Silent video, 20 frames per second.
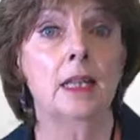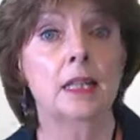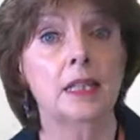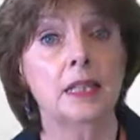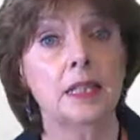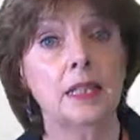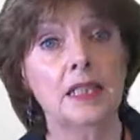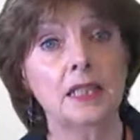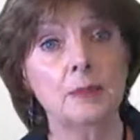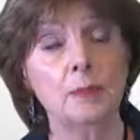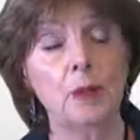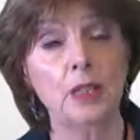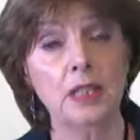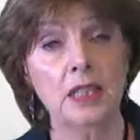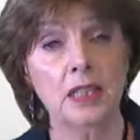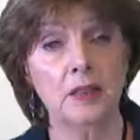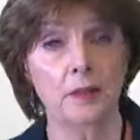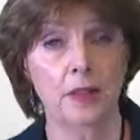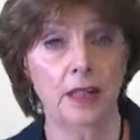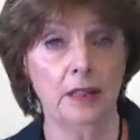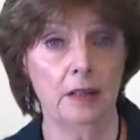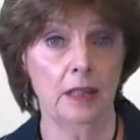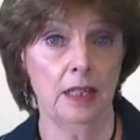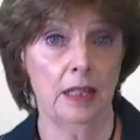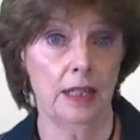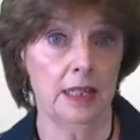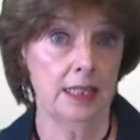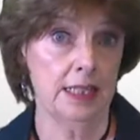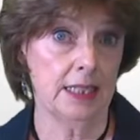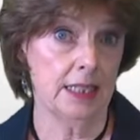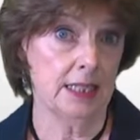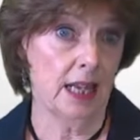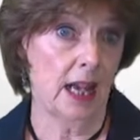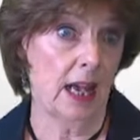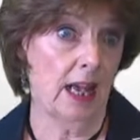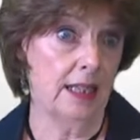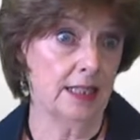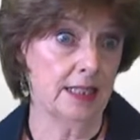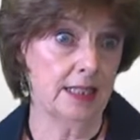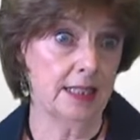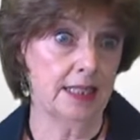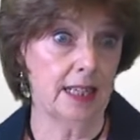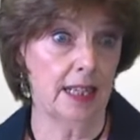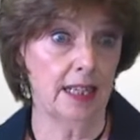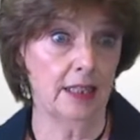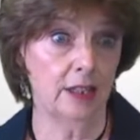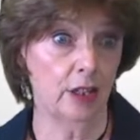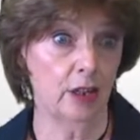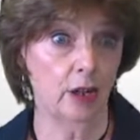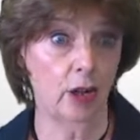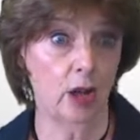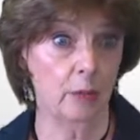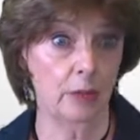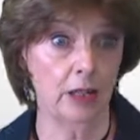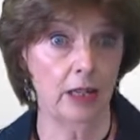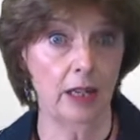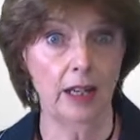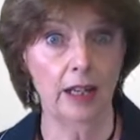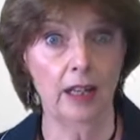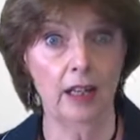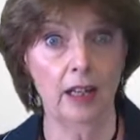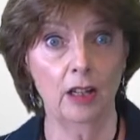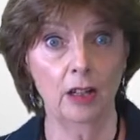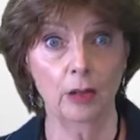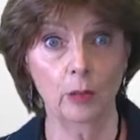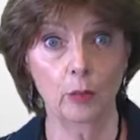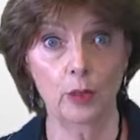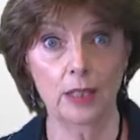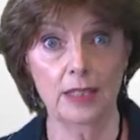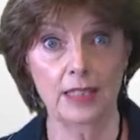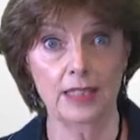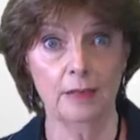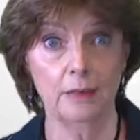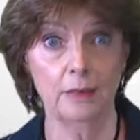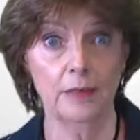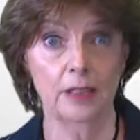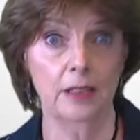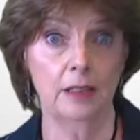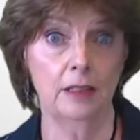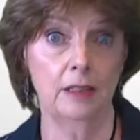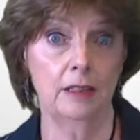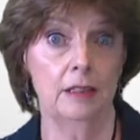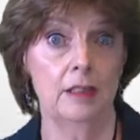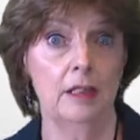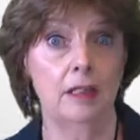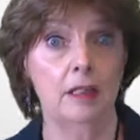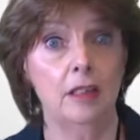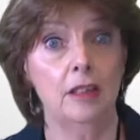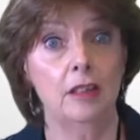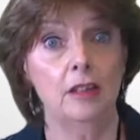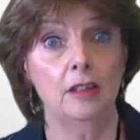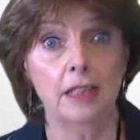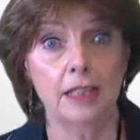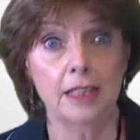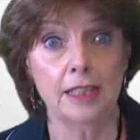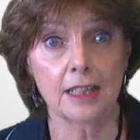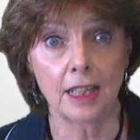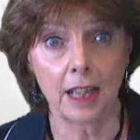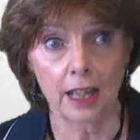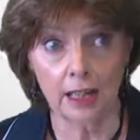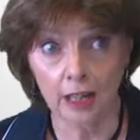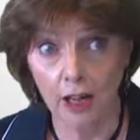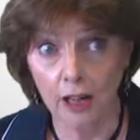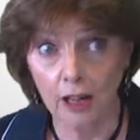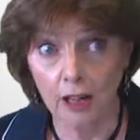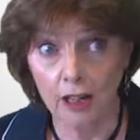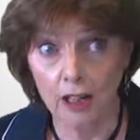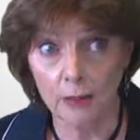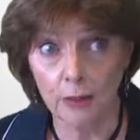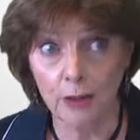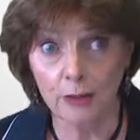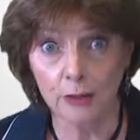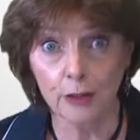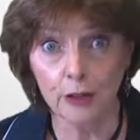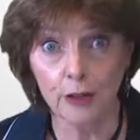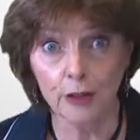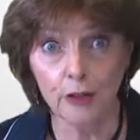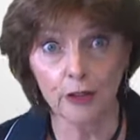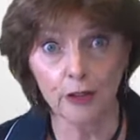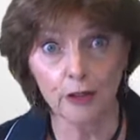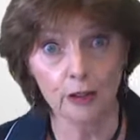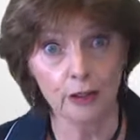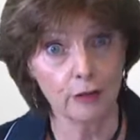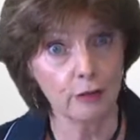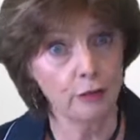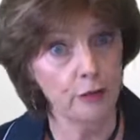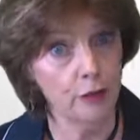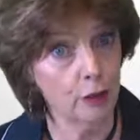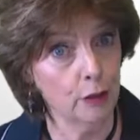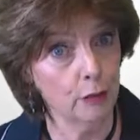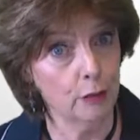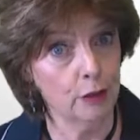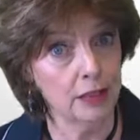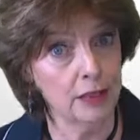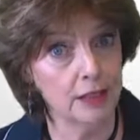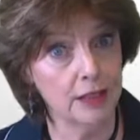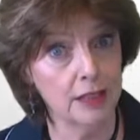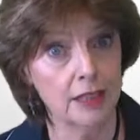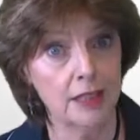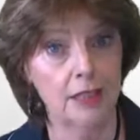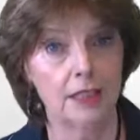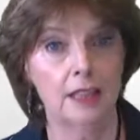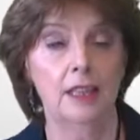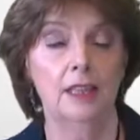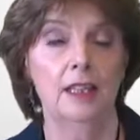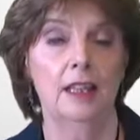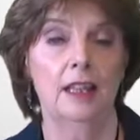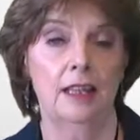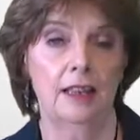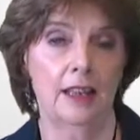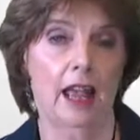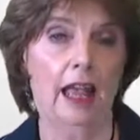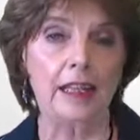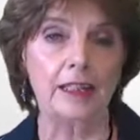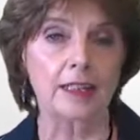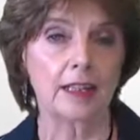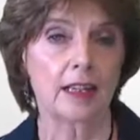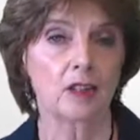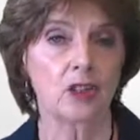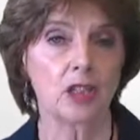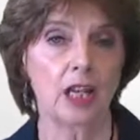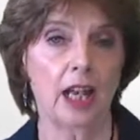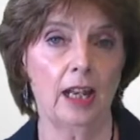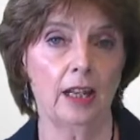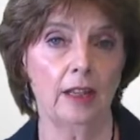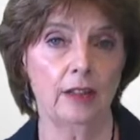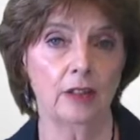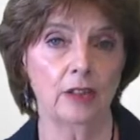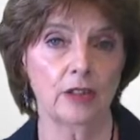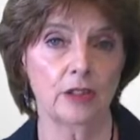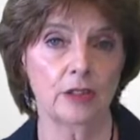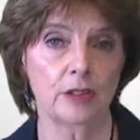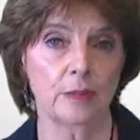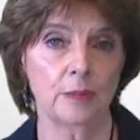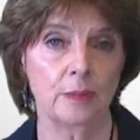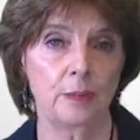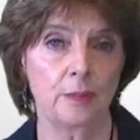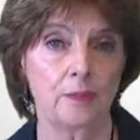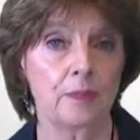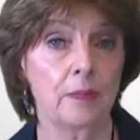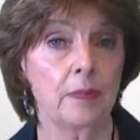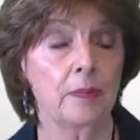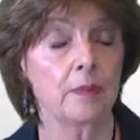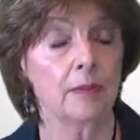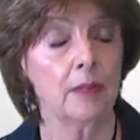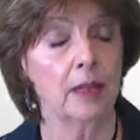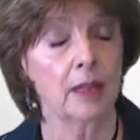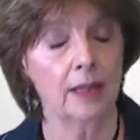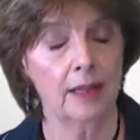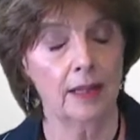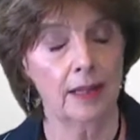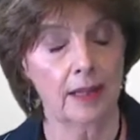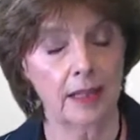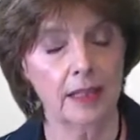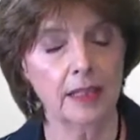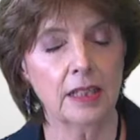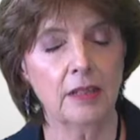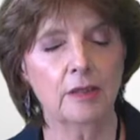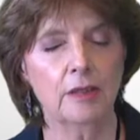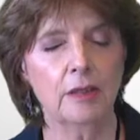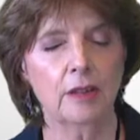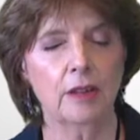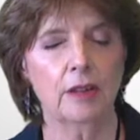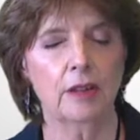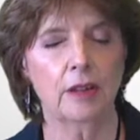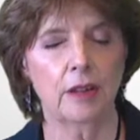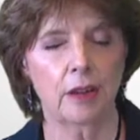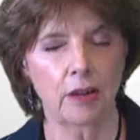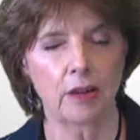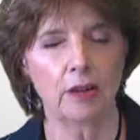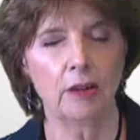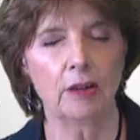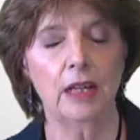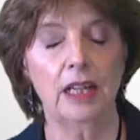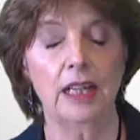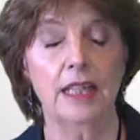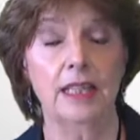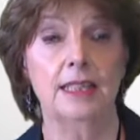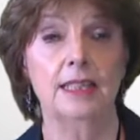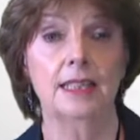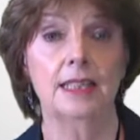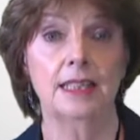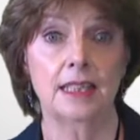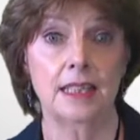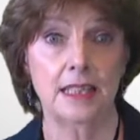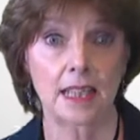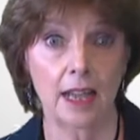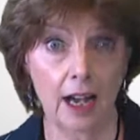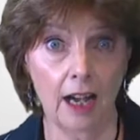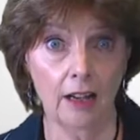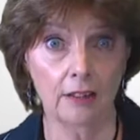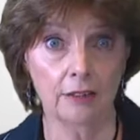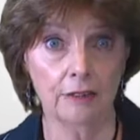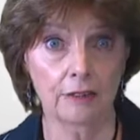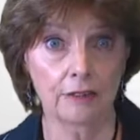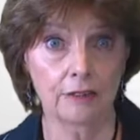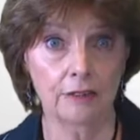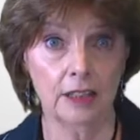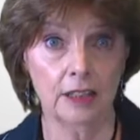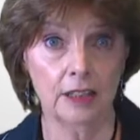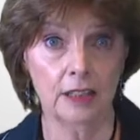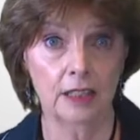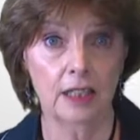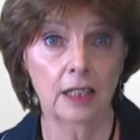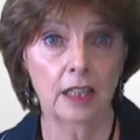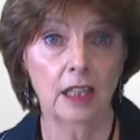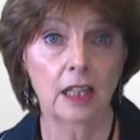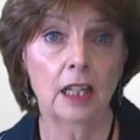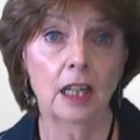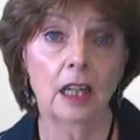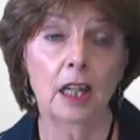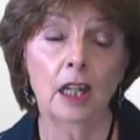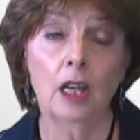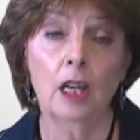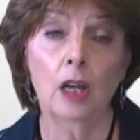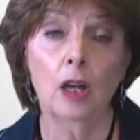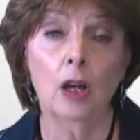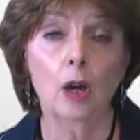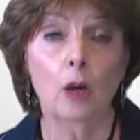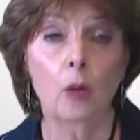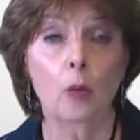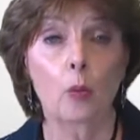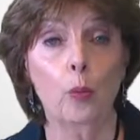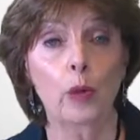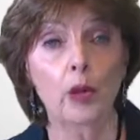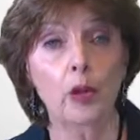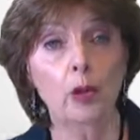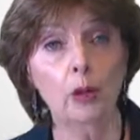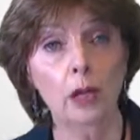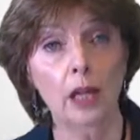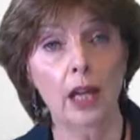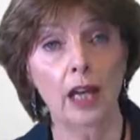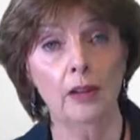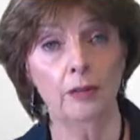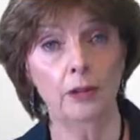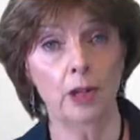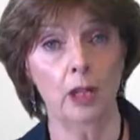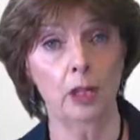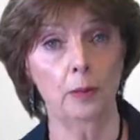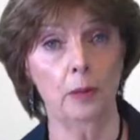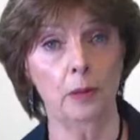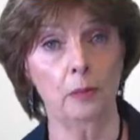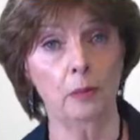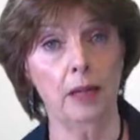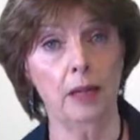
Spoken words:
Since most of us understand the commonly held wisdom that you need to let go before you can go forward, that's our challenge. Letting go is tough. We all have coping